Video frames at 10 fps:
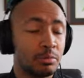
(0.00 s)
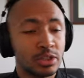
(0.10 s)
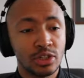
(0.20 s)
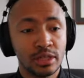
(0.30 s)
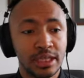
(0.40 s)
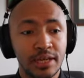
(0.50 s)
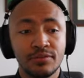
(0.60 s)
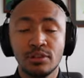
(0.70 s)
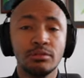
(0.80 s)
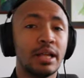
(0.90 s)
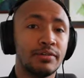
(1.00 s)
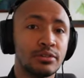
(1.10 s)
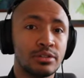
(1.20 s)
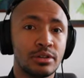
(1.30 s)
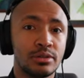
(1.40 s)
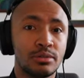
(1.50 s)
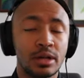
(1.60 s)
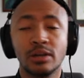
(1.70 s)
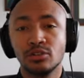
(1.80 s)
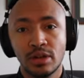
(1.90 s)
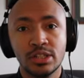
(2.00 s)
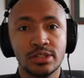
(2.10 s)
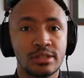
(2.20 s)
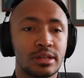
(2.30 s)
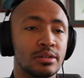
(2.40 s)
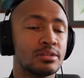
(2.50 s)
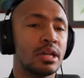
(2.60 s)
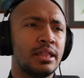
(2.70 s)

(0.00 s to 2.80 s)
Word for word: which gives you levels to conjuration skills,